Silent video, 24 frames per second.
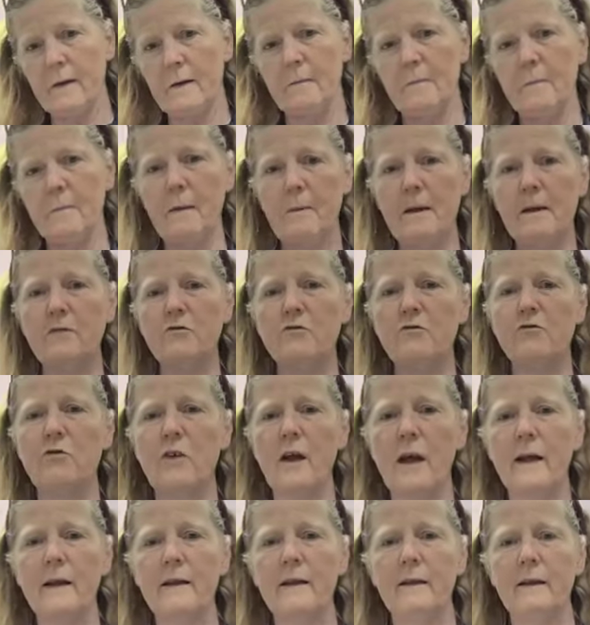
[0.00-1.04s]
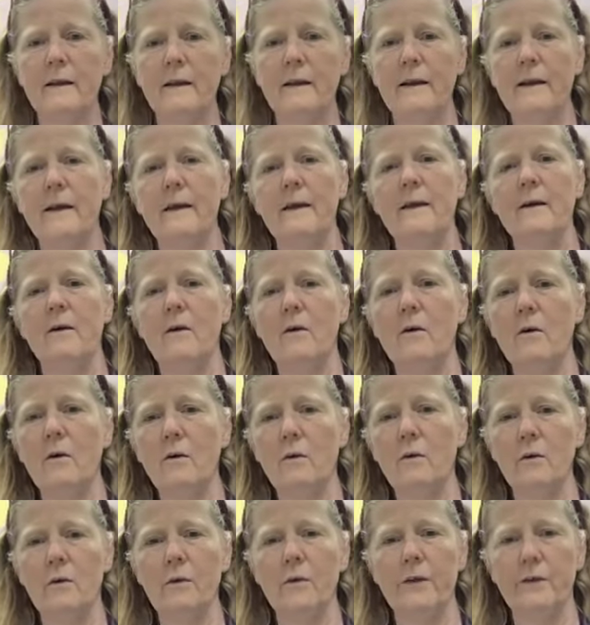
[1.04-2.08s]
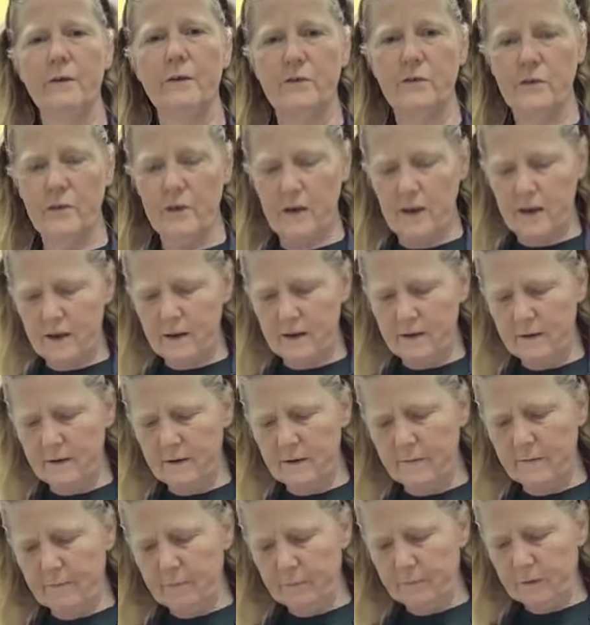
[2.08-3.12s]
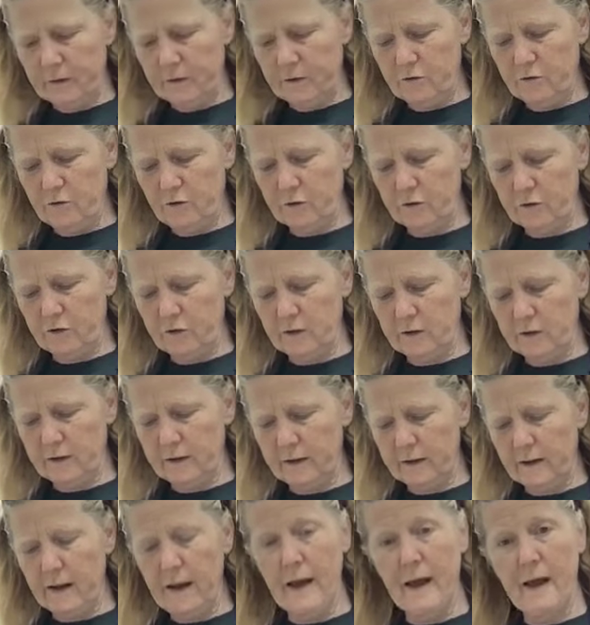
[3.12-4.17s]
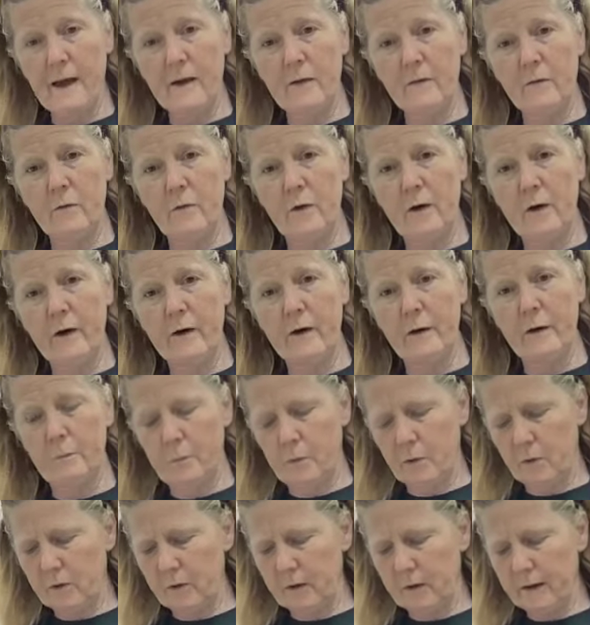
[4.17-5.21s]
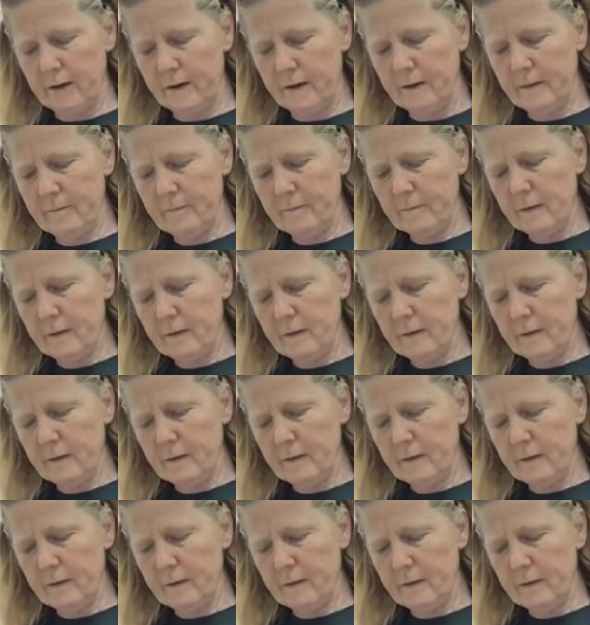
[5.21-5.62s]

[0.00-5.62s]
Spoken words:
Maybe gently hold the skin just a little ahead of where you're pulling.